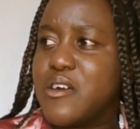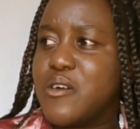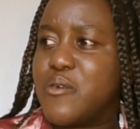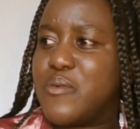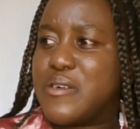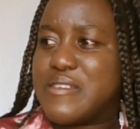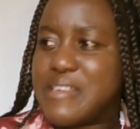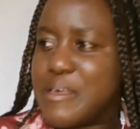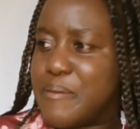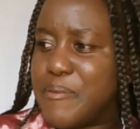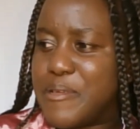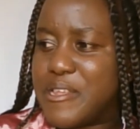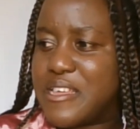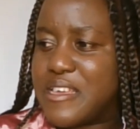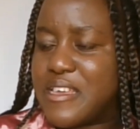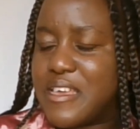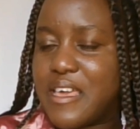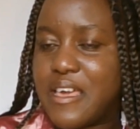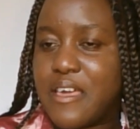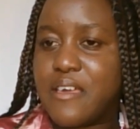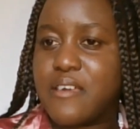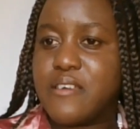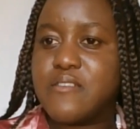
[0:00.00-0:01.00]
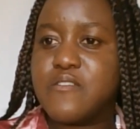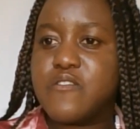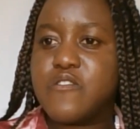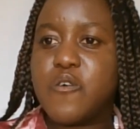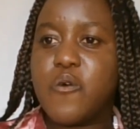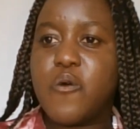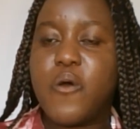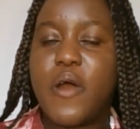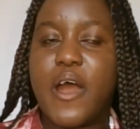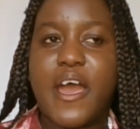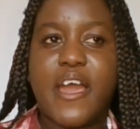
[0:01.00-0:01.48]
what's happening here?
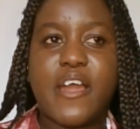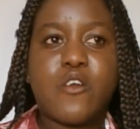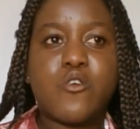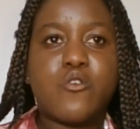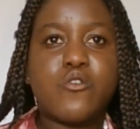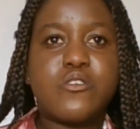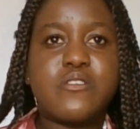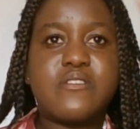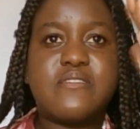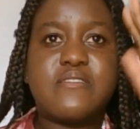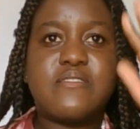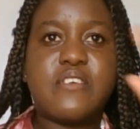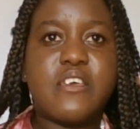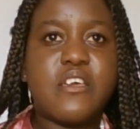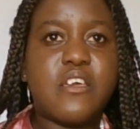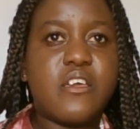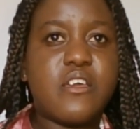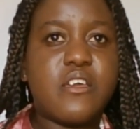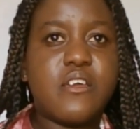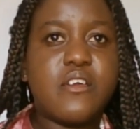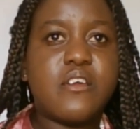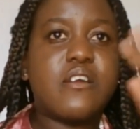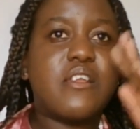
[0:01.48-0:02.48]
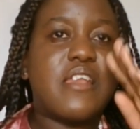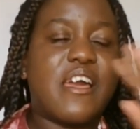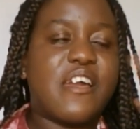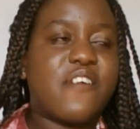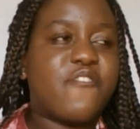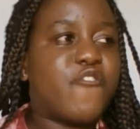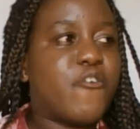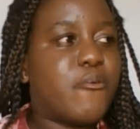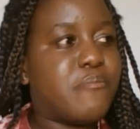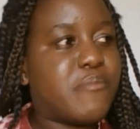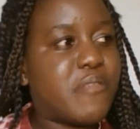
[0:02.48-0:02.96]
So I could see,
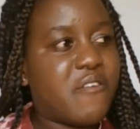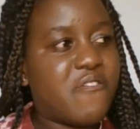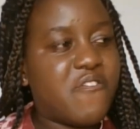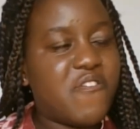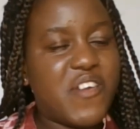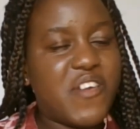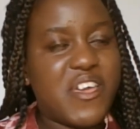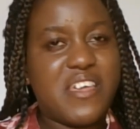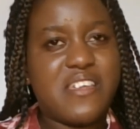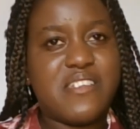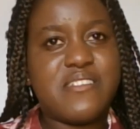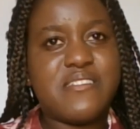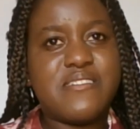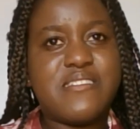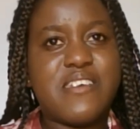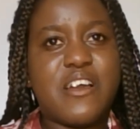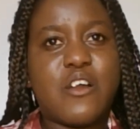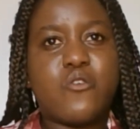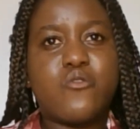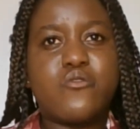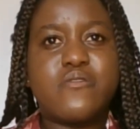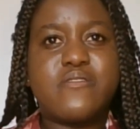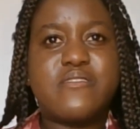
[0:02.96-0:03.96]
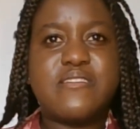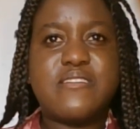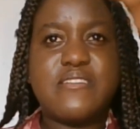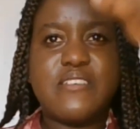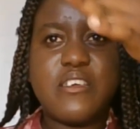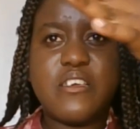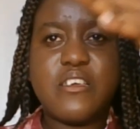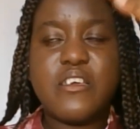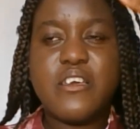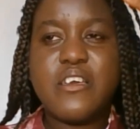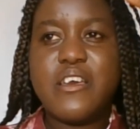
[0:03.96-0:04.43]
like from the fence, I could
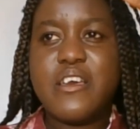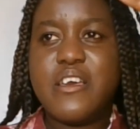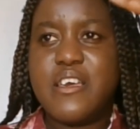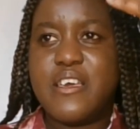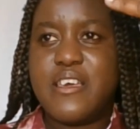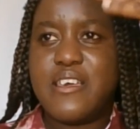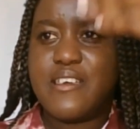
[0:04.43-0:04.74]
see